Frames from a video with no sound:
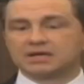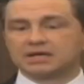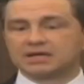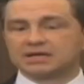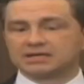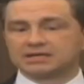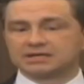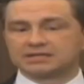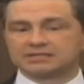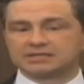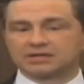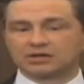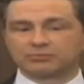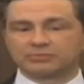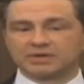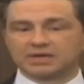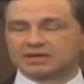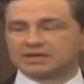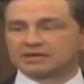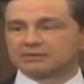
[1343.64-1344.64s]
He didn't
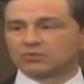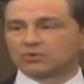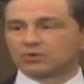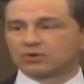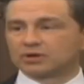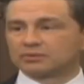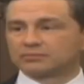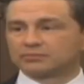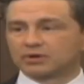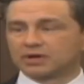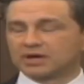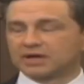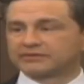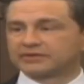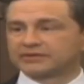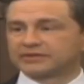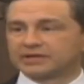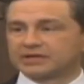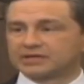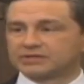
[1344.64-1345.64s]
tell me any more in
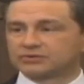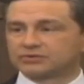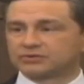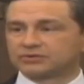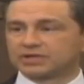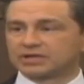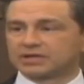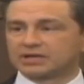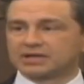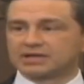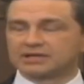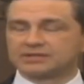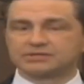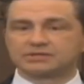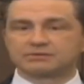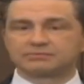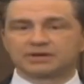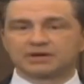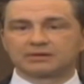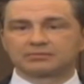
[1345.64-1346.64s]
private than he told
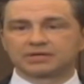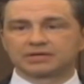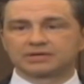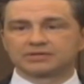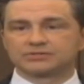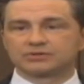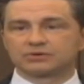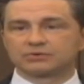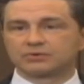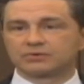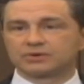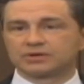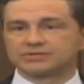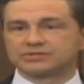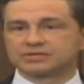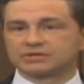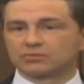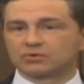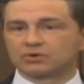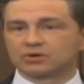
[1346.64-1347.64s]
Canadians in public, so we want
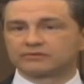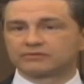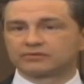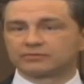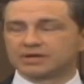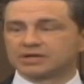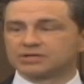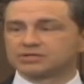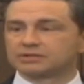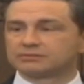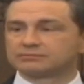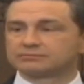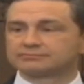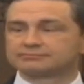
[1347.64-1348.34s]
to see more information.